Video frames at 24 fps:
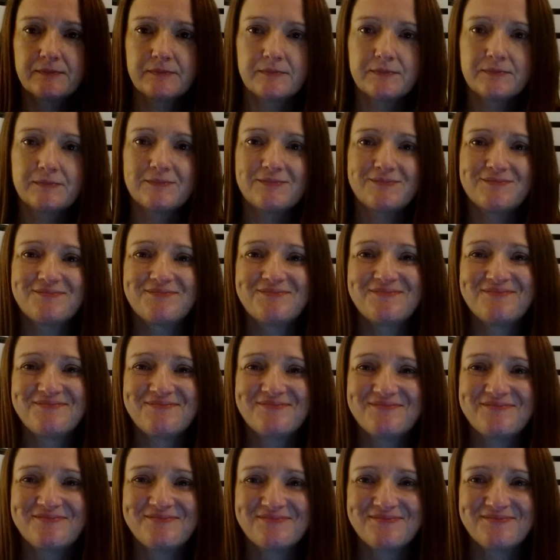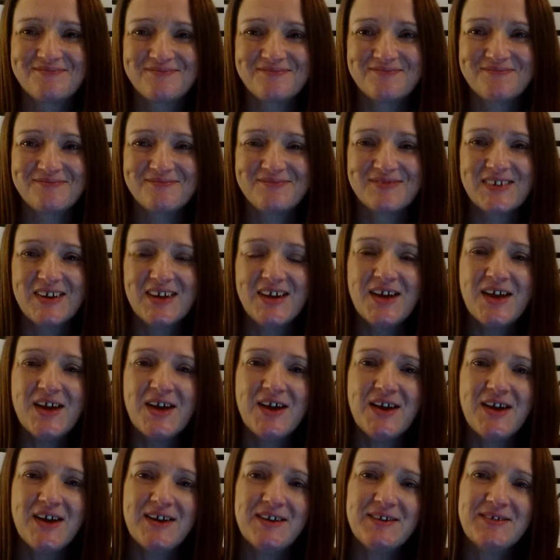
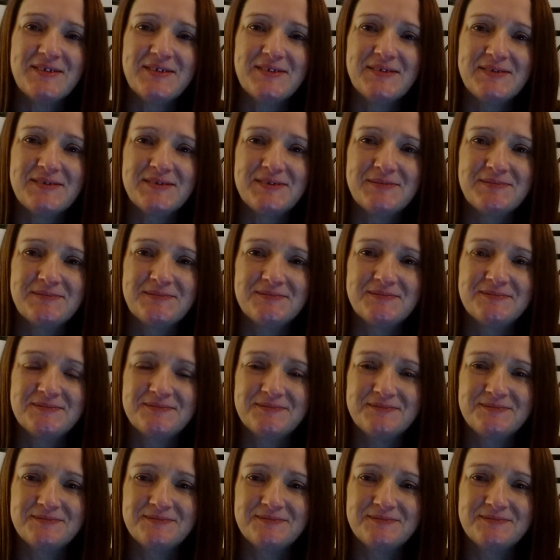(no one is talking)